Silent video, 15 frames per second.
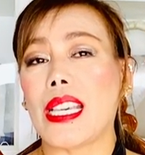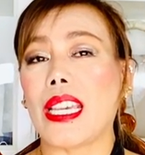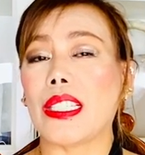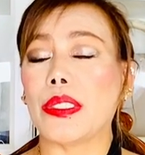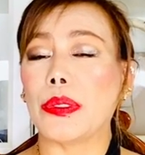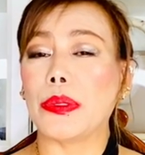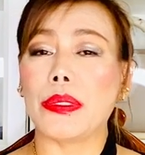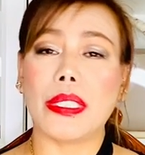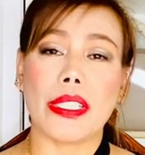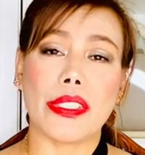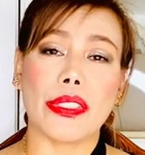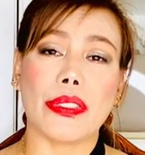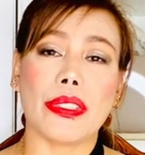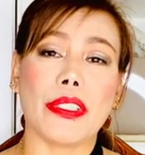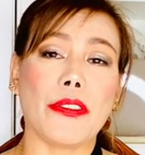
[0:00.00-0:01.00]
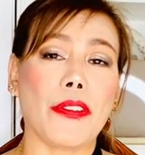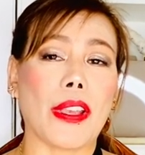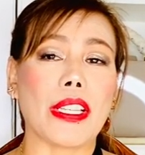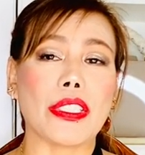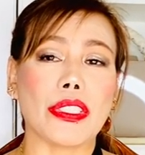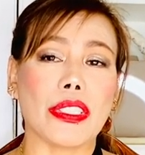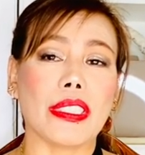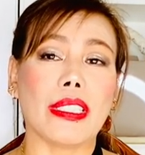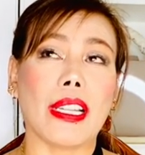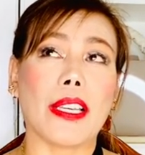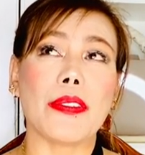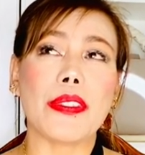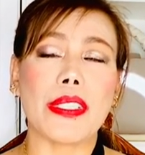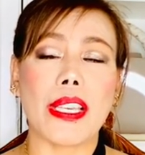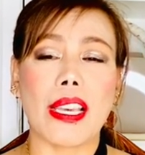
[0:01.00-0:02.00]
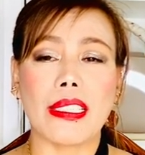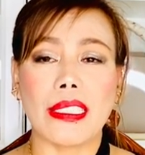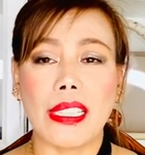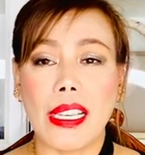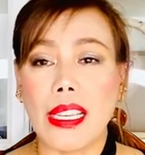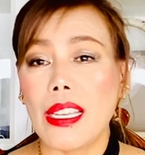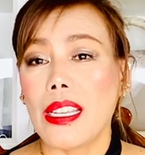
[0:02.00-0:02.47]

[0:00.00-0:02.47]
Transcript: I do luxury, fashion, lifestyle